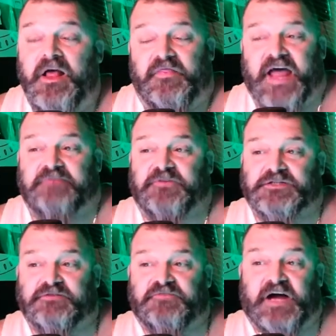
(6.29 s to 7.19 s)
That
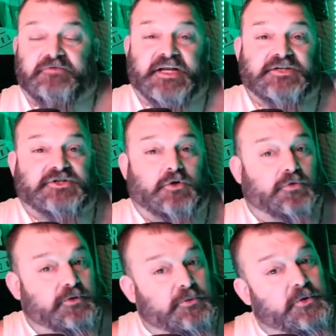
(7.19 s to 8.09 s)
Fuzzing 518 show
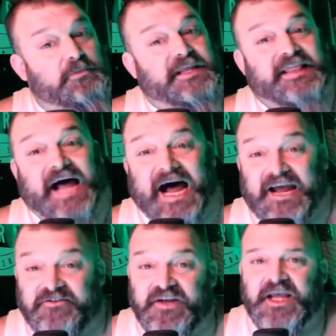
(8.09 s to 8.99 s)
we will be
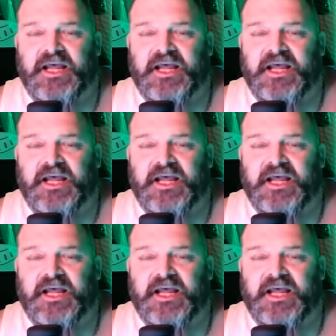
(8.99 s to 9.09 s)
live,